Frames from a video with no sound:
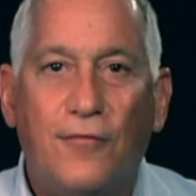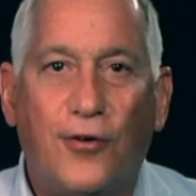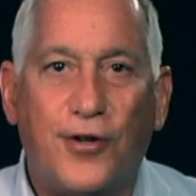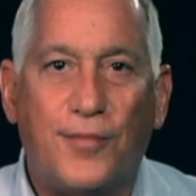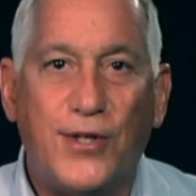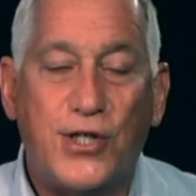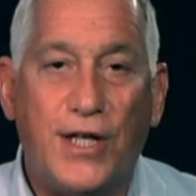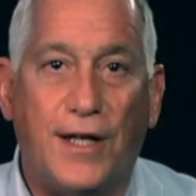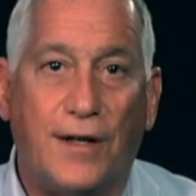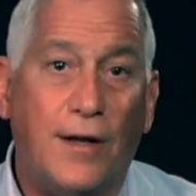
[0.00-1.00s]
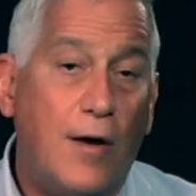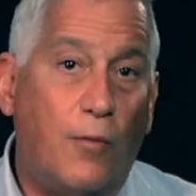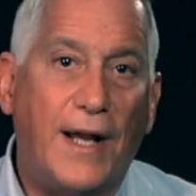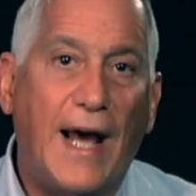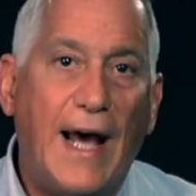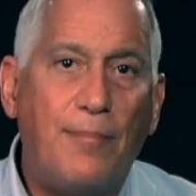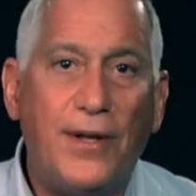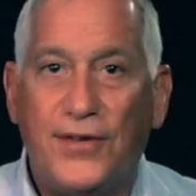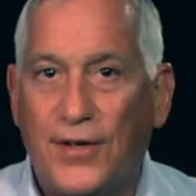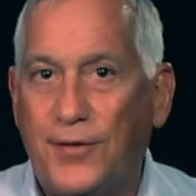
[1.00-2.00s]
for his machine. What
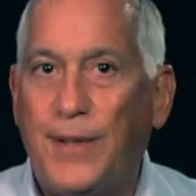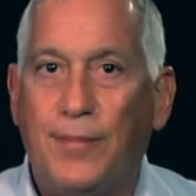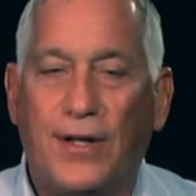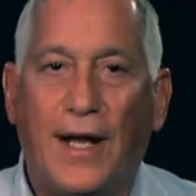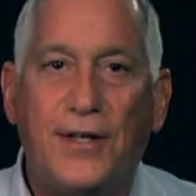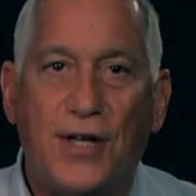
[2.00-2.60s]
happens is people like